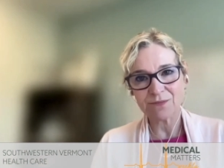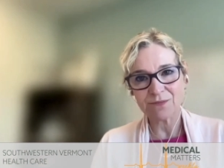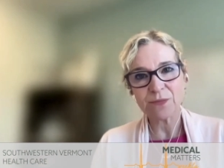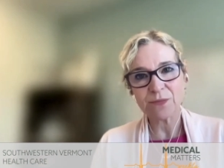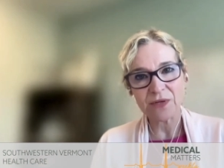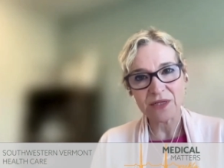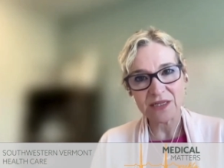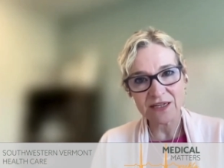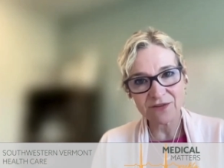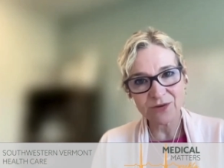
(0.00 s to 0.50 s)

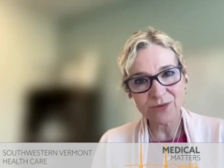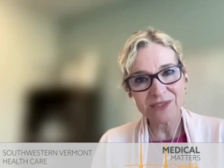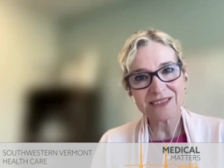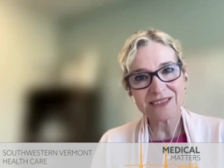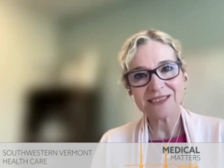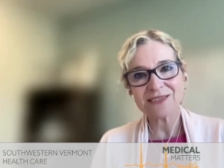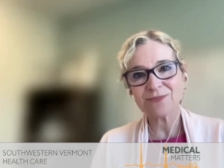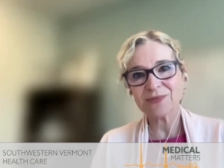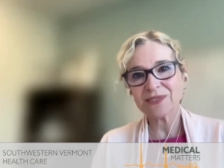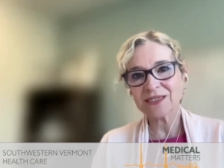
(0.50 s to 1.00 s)
people living with
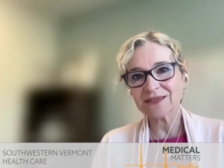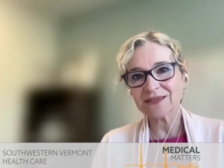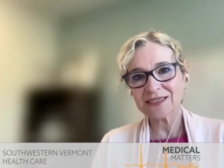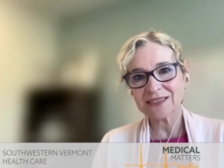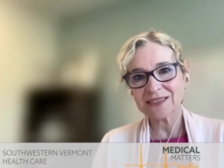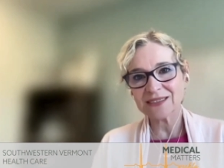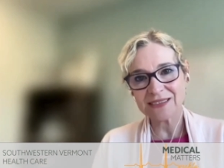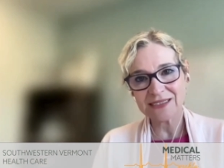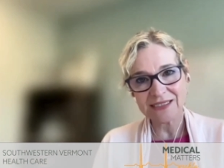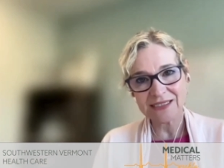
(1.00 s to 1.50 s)

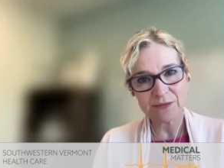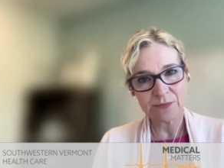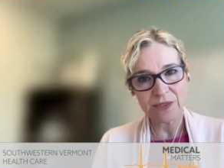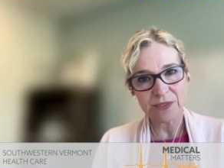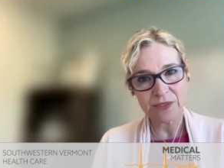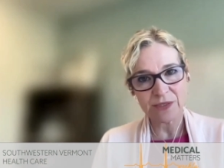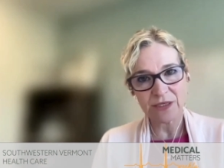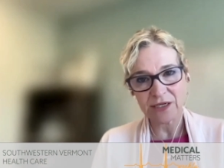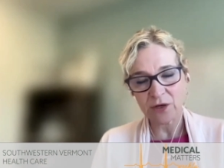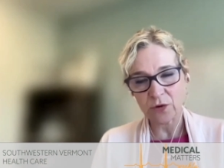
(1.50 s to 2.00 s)
disabilities,
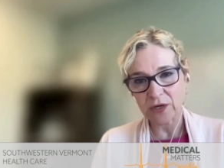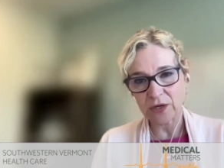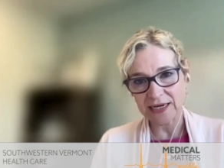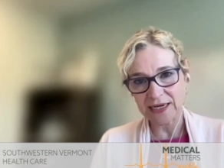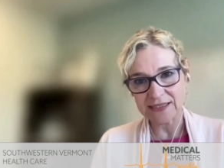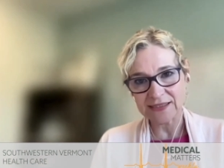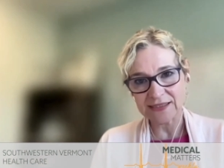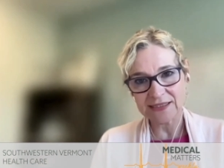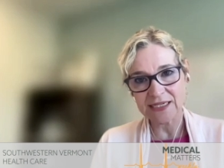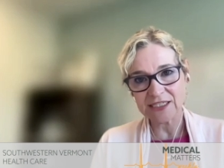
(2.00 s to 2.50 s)
disability
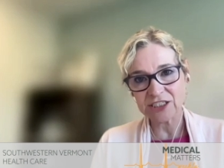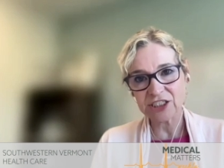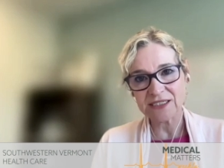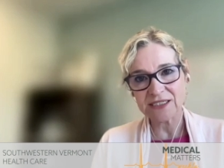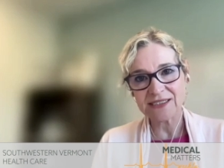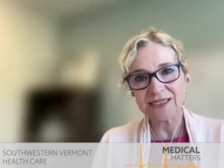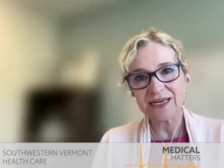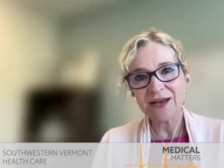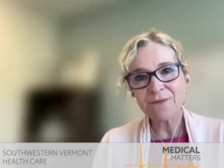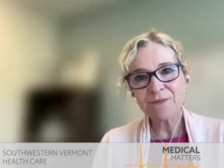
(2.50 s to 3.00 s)

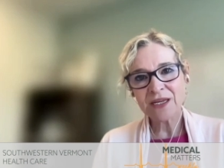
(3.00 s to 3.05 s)
organizations,